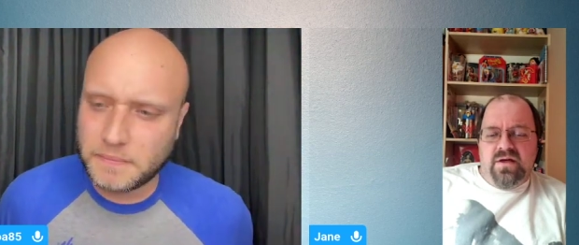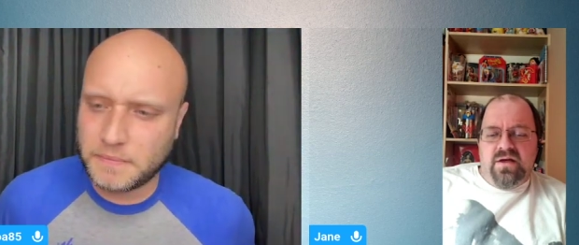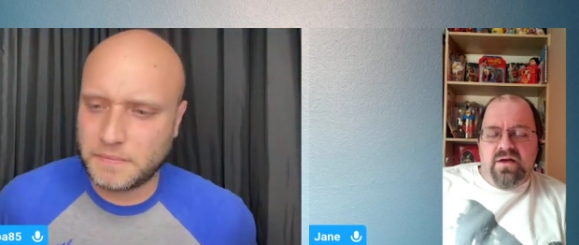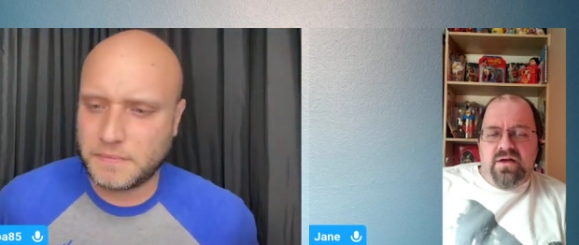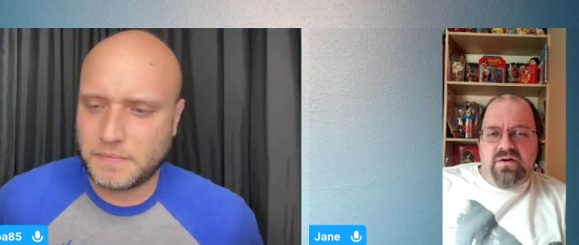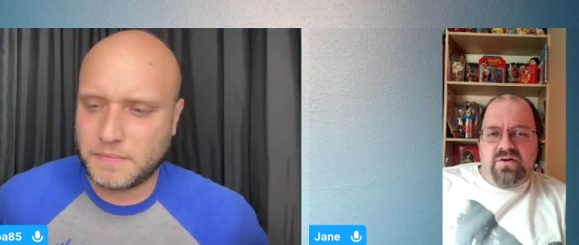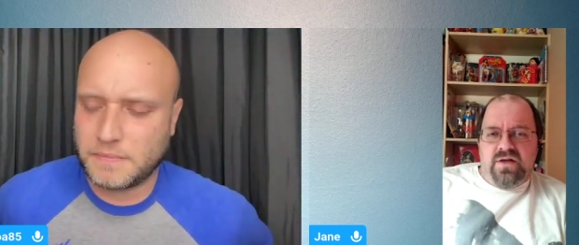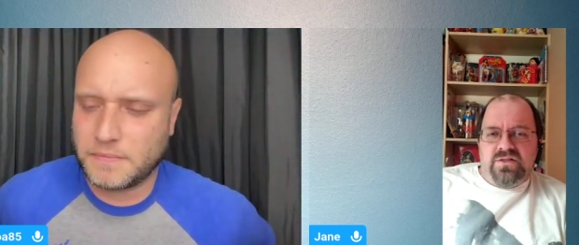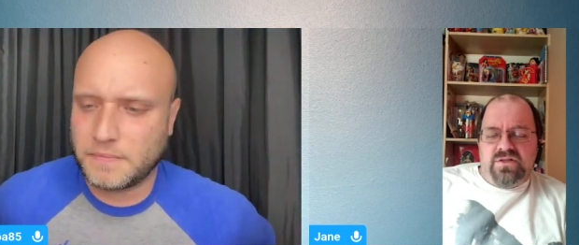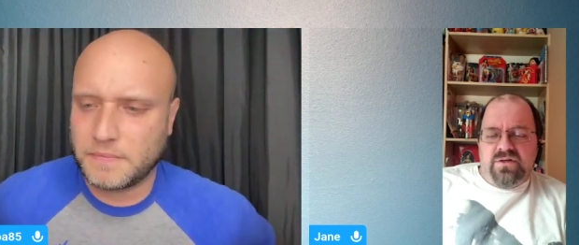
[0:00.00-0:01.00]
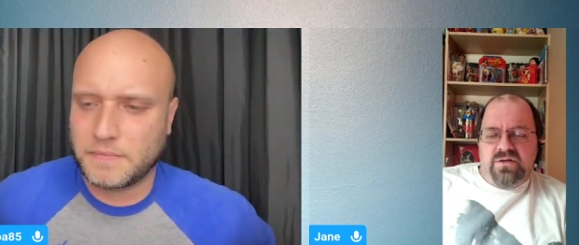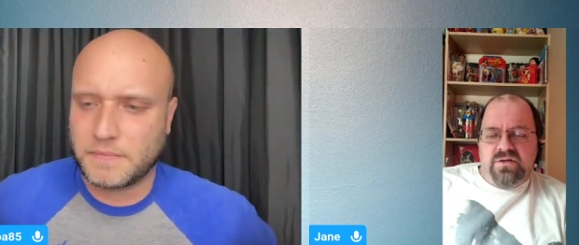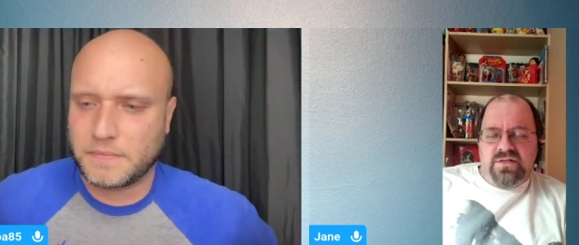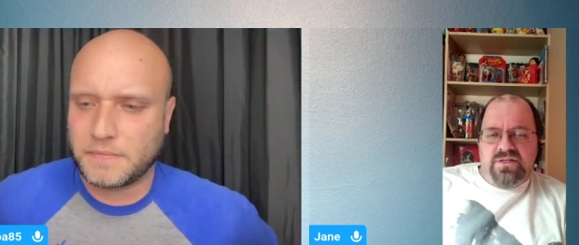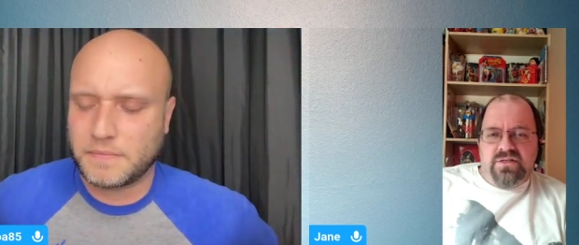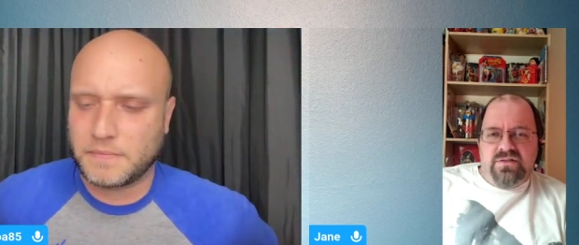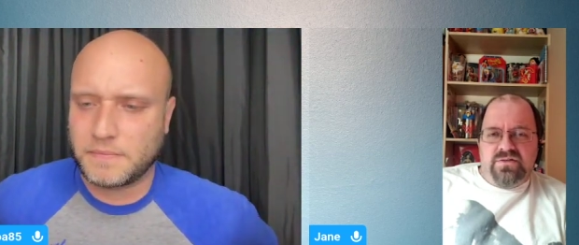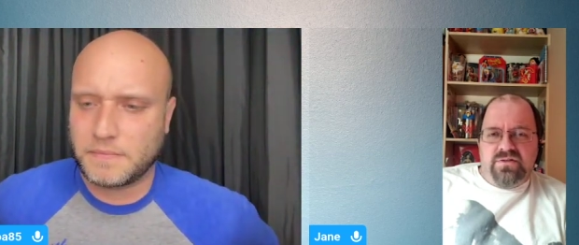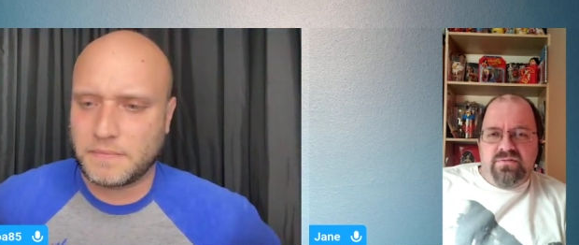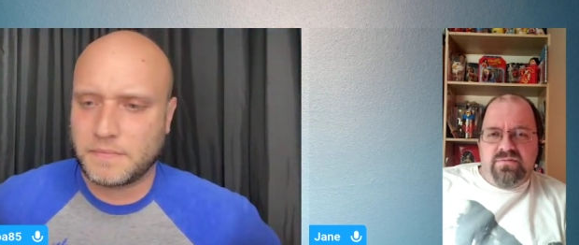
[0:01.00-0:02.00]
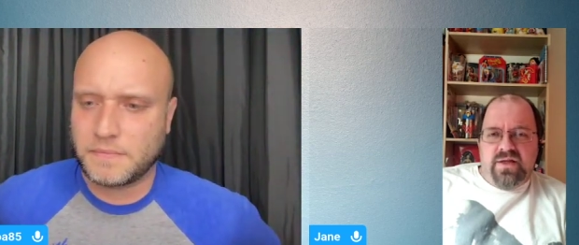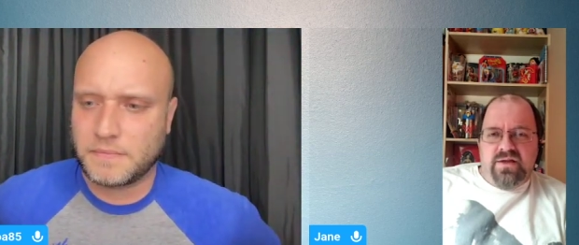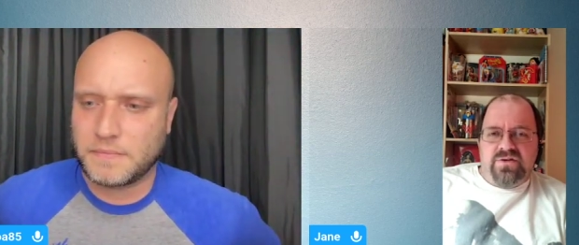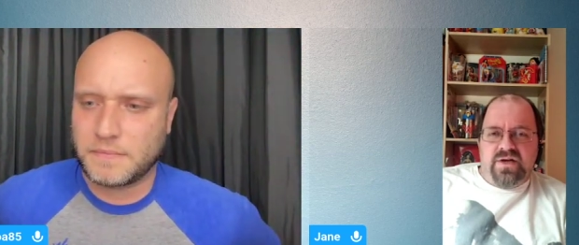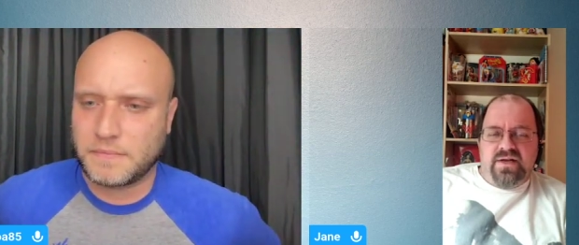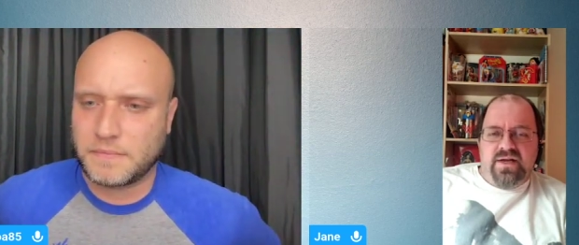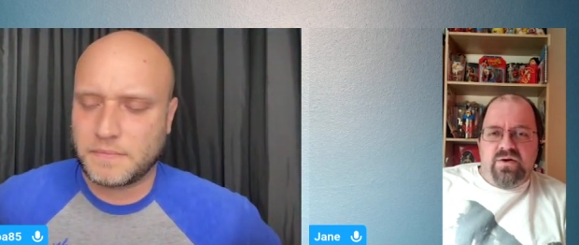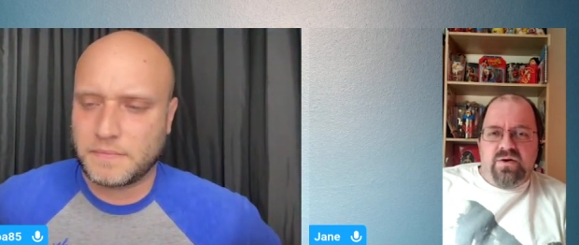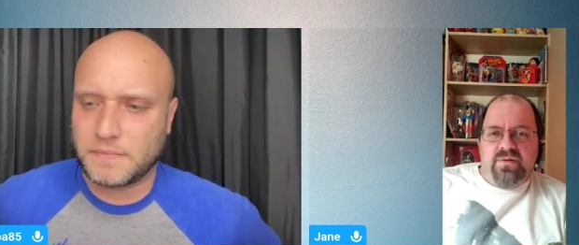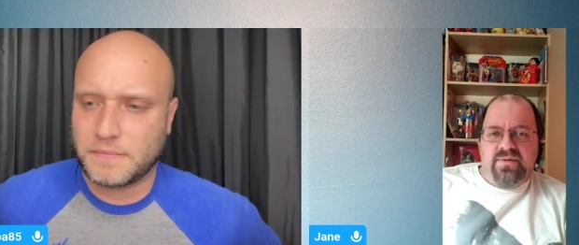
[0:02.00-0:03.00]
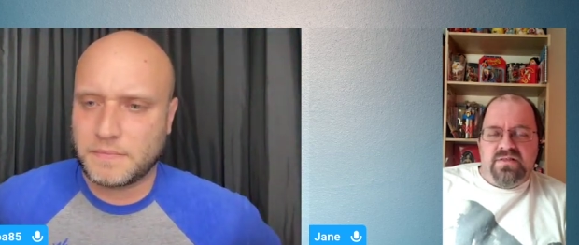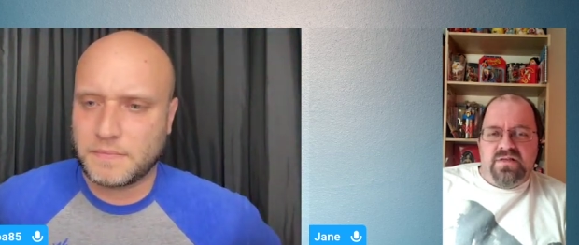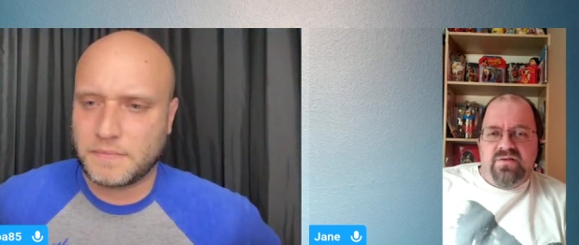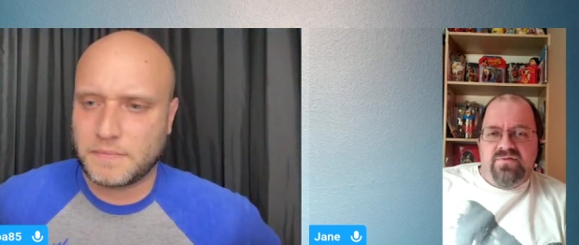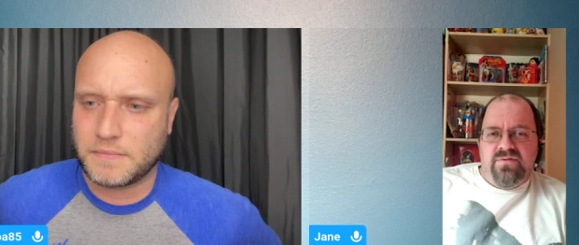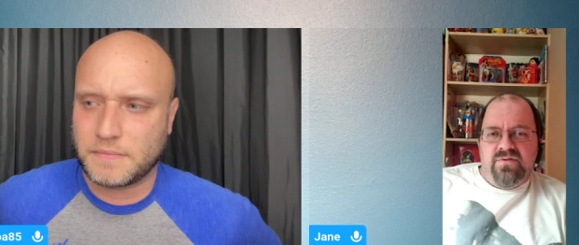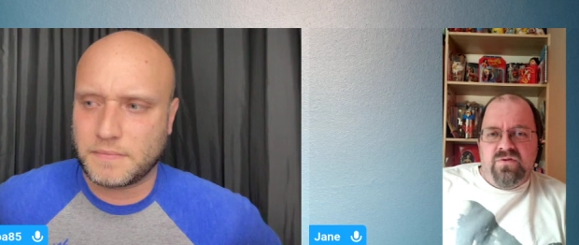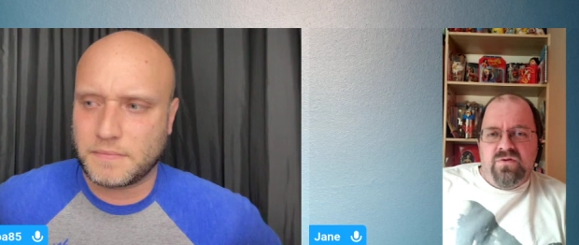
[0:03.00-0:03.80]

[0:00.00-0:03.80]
Speaker 1: The crush on that she like tried to hit on him and stuff.